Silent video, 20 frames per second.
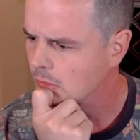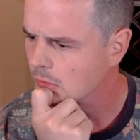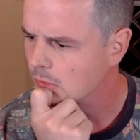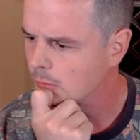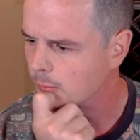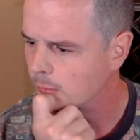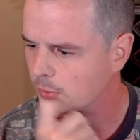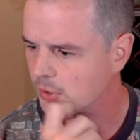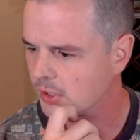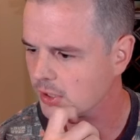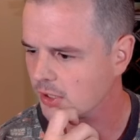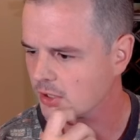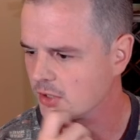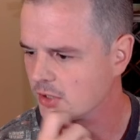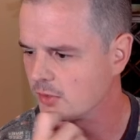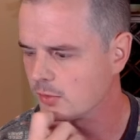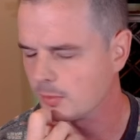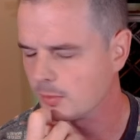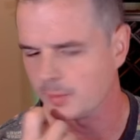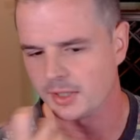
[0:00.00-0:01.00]
Protection
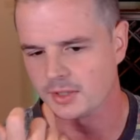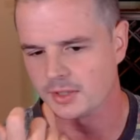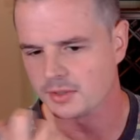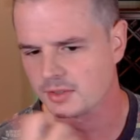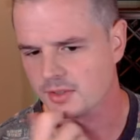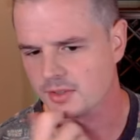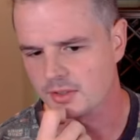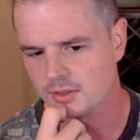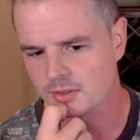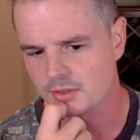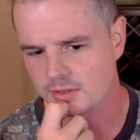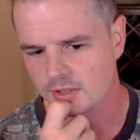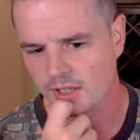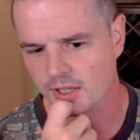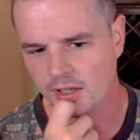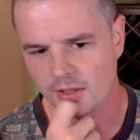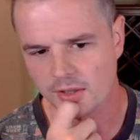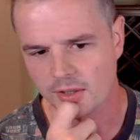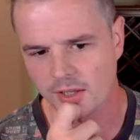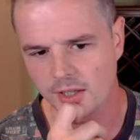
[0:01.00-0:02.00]
from instants.
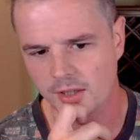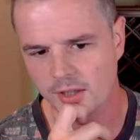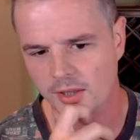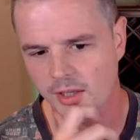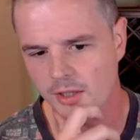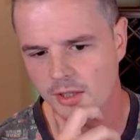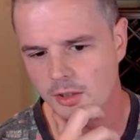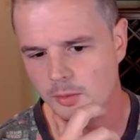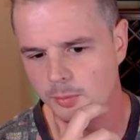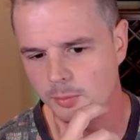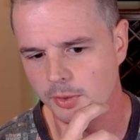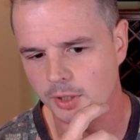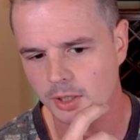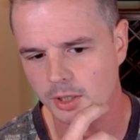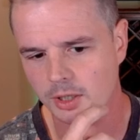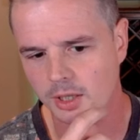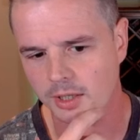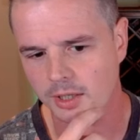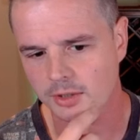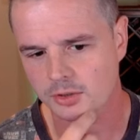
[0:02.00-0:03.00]
Yeah, they could be
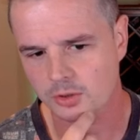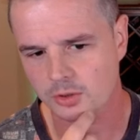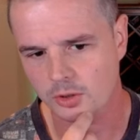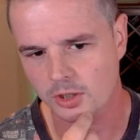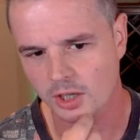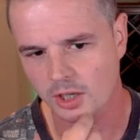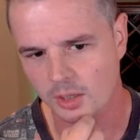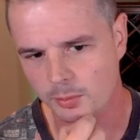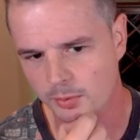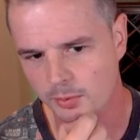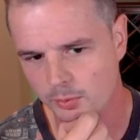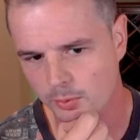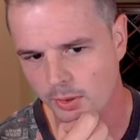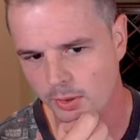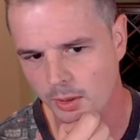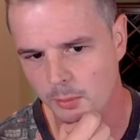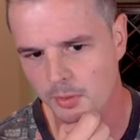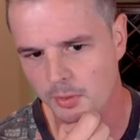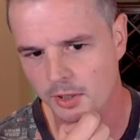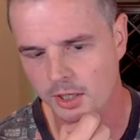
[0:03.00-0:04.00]
like suiting up a really
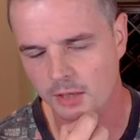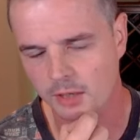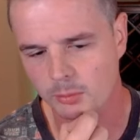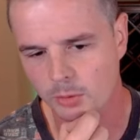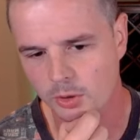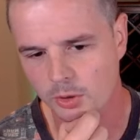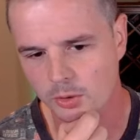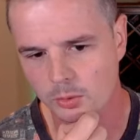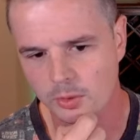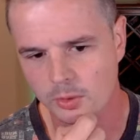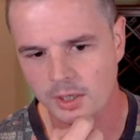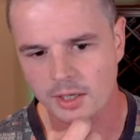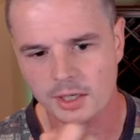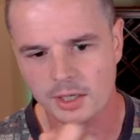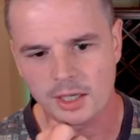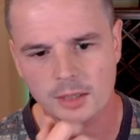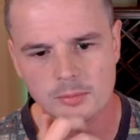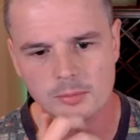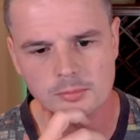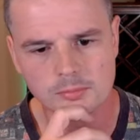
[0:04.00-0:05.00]
big Emrakul right
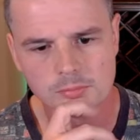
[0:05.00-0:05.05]
now.